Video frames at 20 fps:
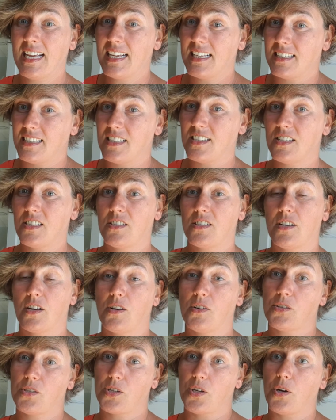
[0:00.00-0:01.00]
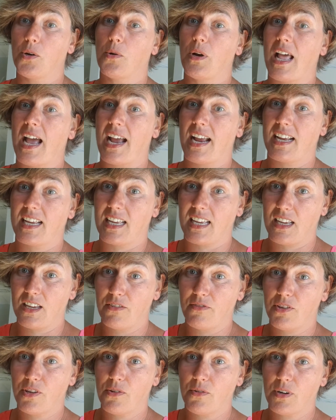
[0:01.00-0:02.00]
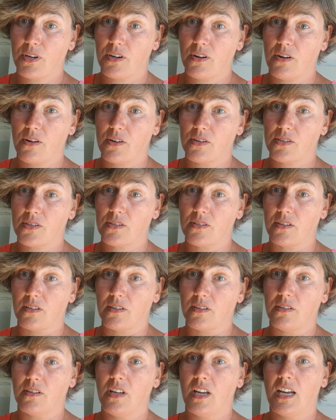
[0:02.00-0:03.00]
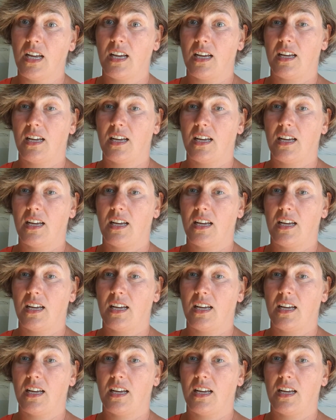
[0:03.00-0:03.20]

This is also like if you're in a hostel,